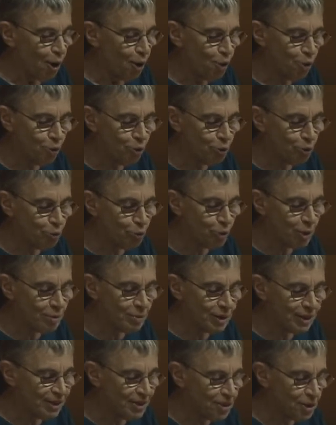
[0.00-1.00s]
Old
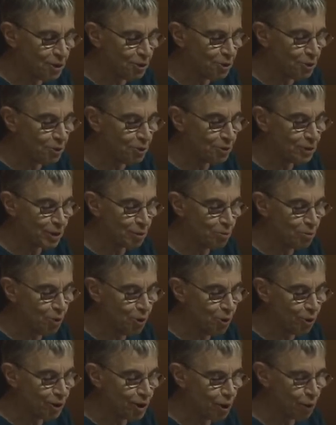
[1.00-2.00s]
women know that
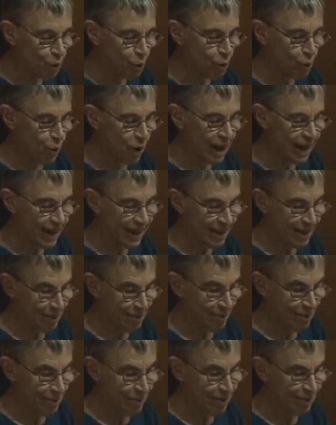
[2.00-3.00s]
more go away
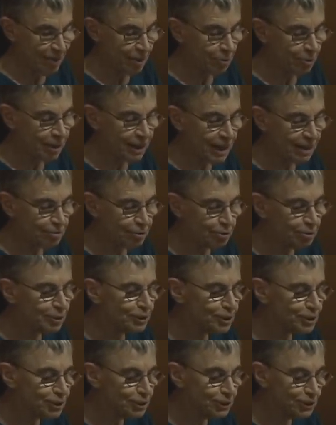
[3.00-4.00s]
than will ever
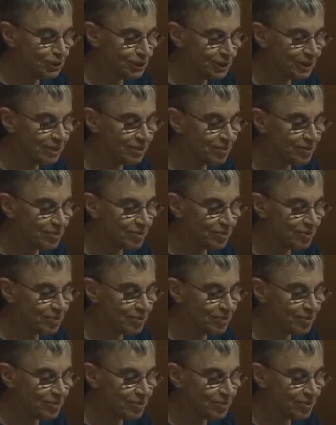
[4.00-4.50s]
return,